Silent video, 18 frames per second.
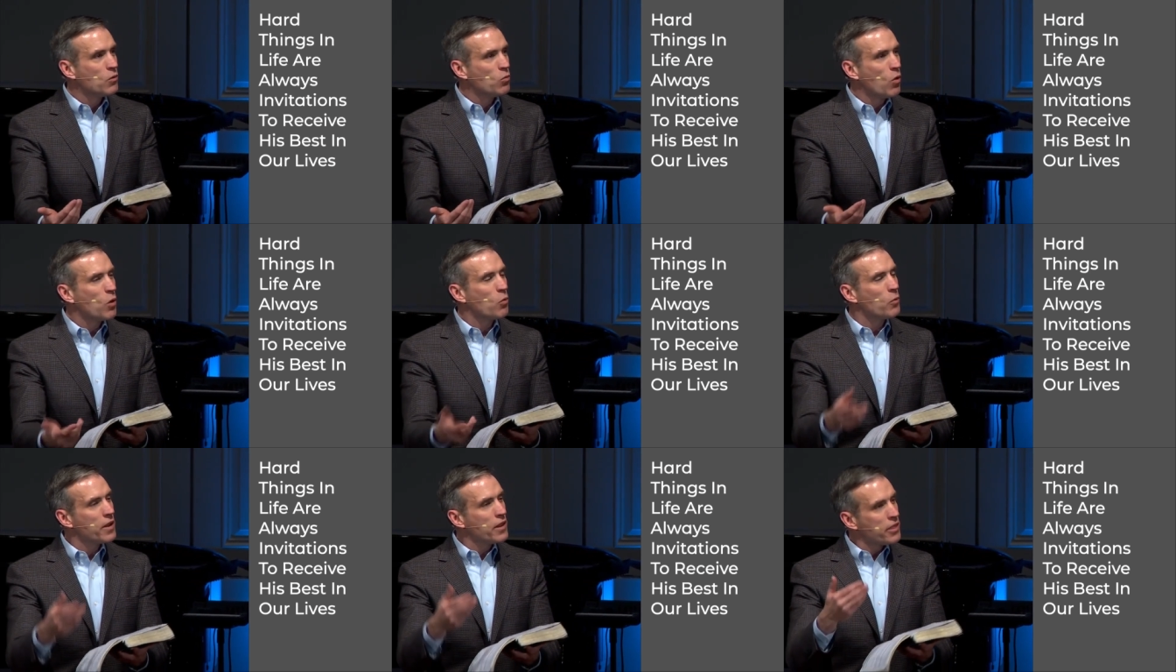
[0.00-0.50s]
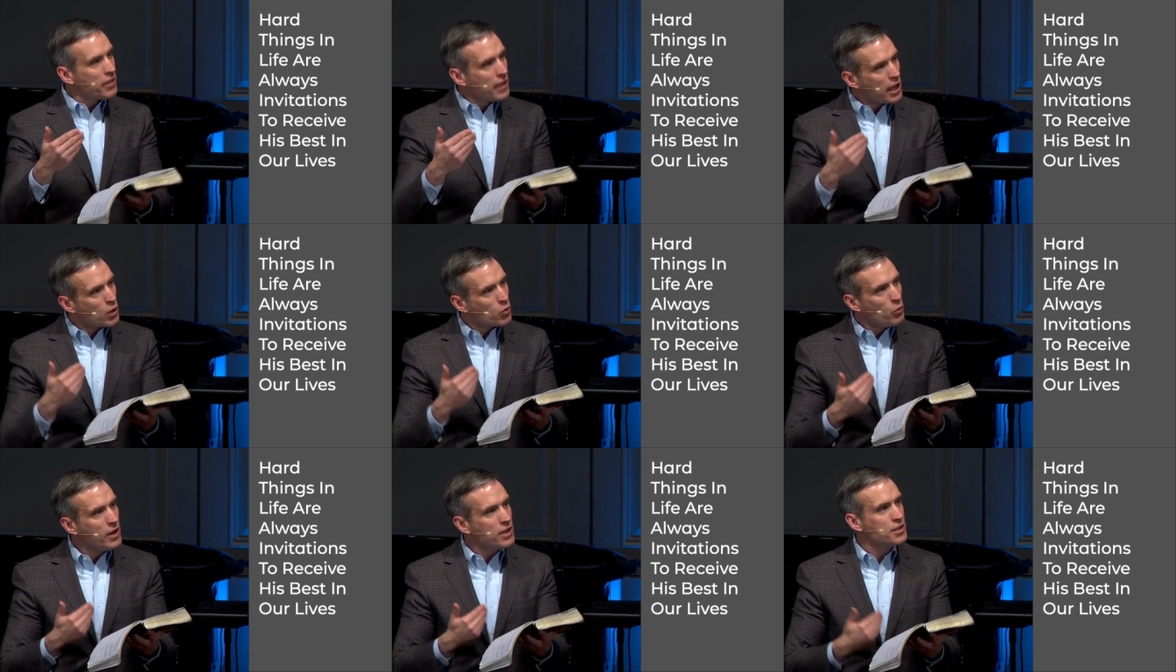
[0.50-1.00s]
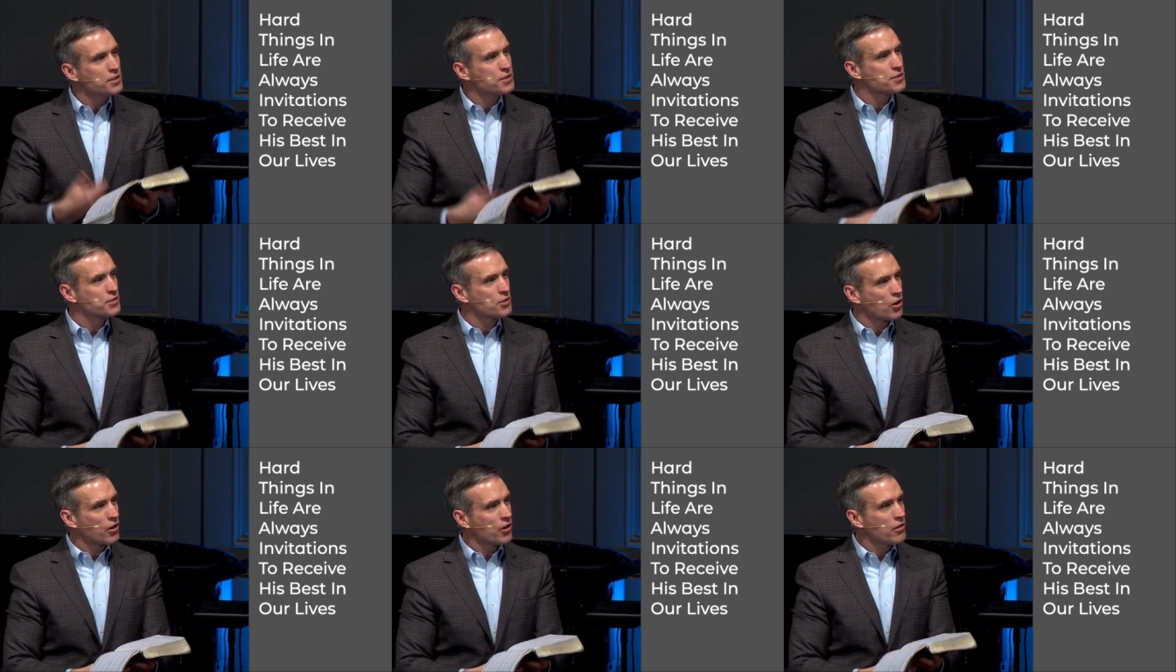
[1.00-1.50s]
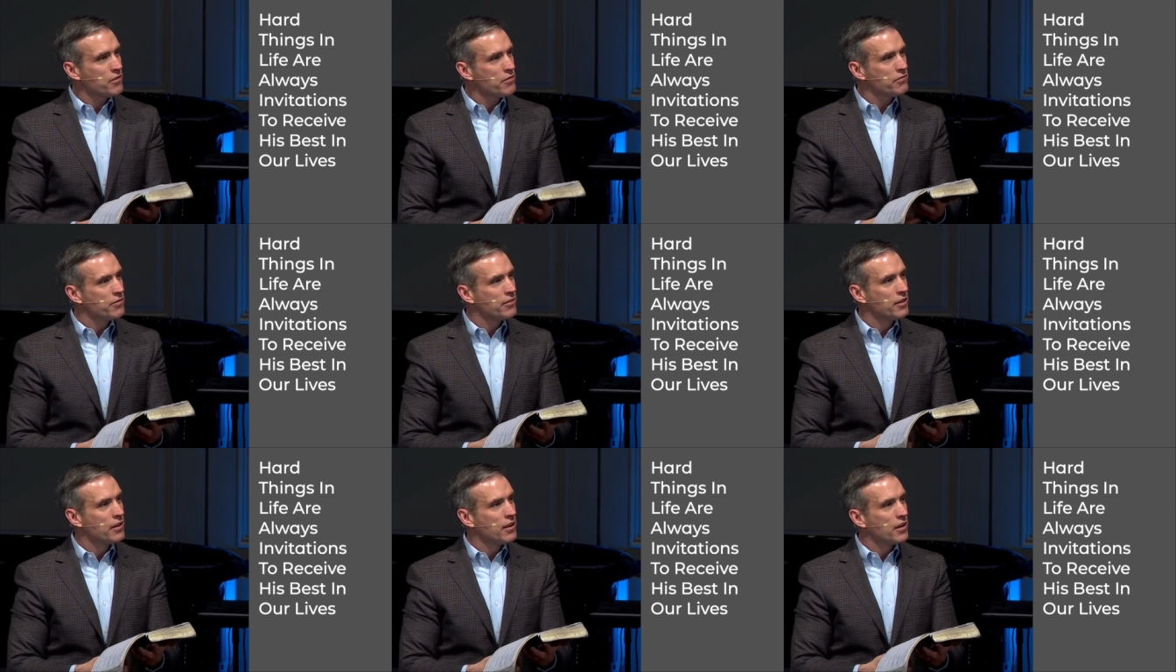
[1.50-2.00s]
what we think we
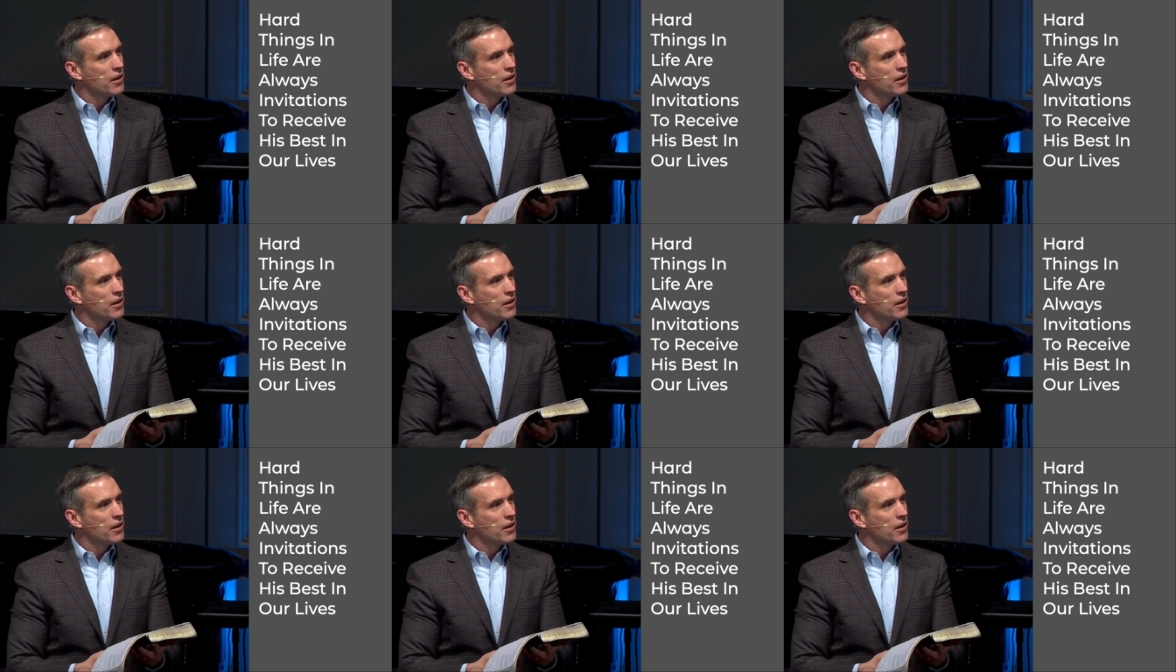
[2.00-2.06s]
deserve,